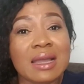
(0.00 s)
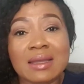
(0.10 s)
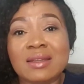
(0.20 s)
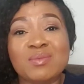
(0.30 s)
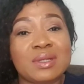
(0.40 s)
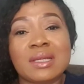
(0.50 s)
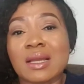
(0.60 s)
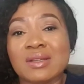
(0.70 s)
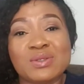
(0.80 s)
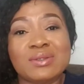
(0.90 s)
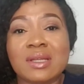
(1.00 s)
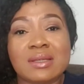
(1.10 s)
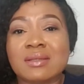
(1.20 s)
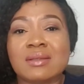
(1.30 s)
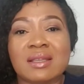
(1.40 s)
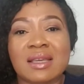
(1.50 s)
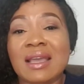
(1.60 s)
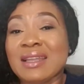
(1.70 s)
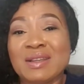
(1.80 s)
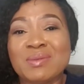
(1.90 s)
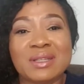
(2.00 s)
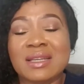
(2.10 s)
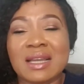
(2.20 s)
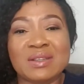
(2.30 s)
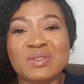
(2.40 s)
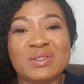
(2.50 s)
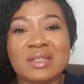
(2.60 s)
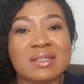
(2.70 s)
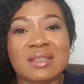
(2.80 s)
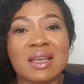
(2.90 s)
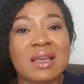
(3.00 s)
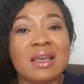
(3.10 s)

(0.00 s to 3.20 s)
anybody can do this. Anybody can do this.